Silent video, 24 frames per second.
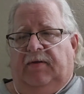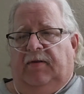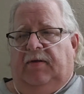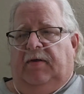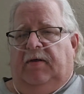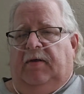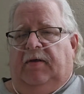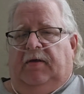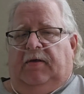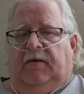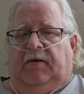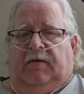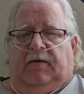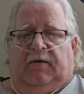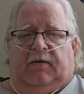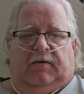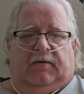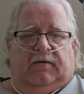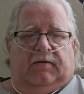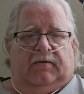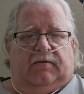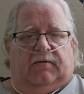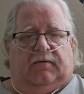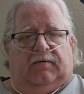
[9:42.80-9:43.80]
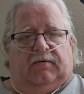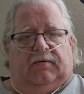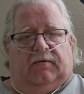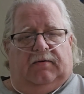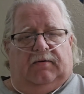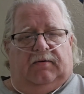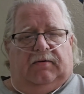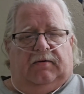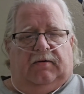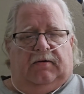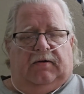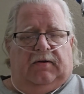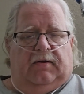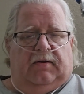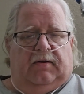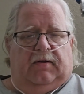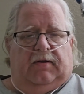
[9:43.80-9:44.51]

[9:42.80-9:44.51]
[no speech]